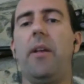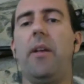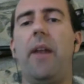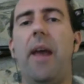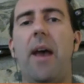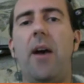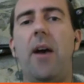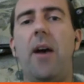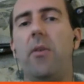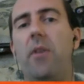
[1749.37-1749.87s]

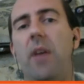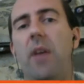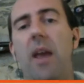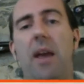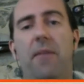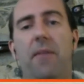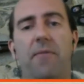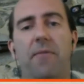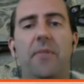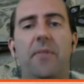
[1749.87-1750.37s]
out
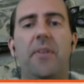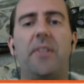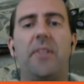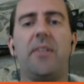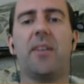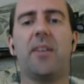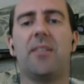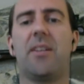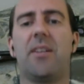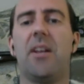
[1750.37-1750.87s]
at
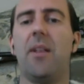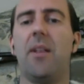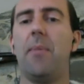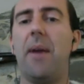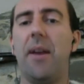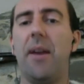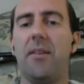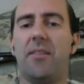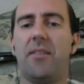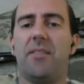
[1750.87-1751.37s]
56
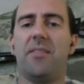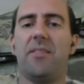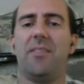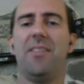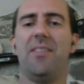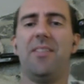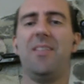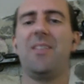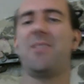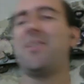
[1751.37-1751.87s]
kilobytes
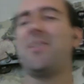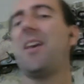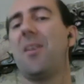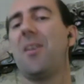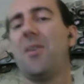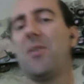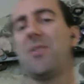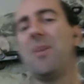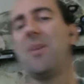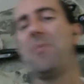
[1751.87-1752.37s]
a
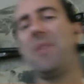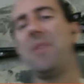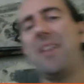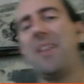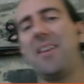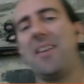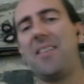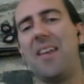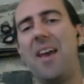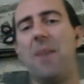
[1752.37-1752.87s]
second or something
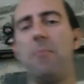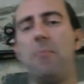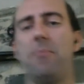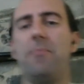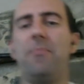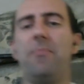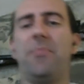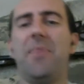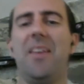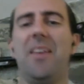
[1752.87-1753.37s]
like that,
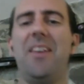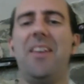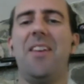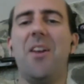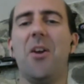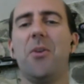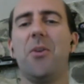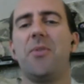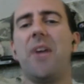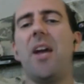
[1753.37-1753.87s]

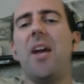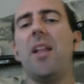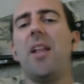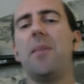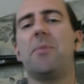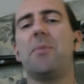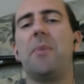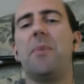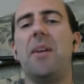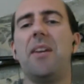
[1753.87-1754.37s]
dial-up
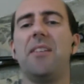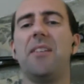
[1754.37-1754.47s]
speed, it's